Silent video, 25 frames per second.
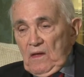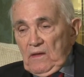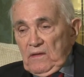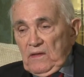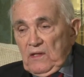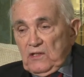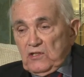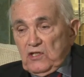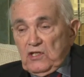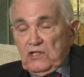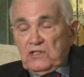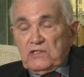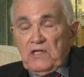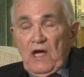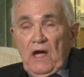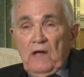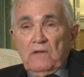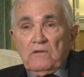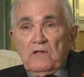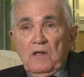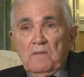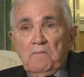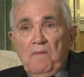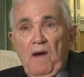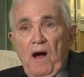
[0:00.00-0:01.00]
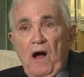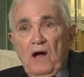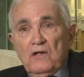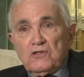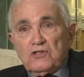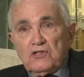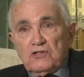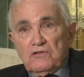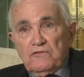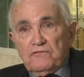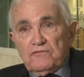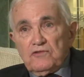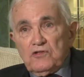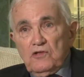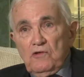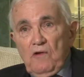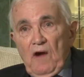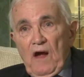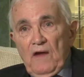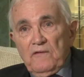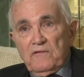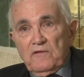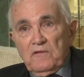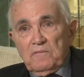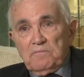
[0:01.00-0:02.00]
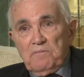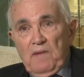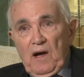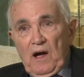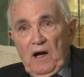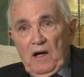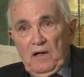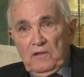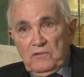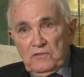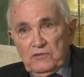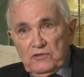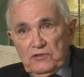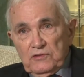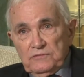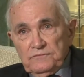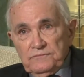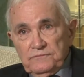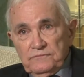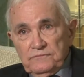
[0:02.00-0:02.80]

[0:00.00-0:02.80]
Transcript: This entailed a march of two hundred miles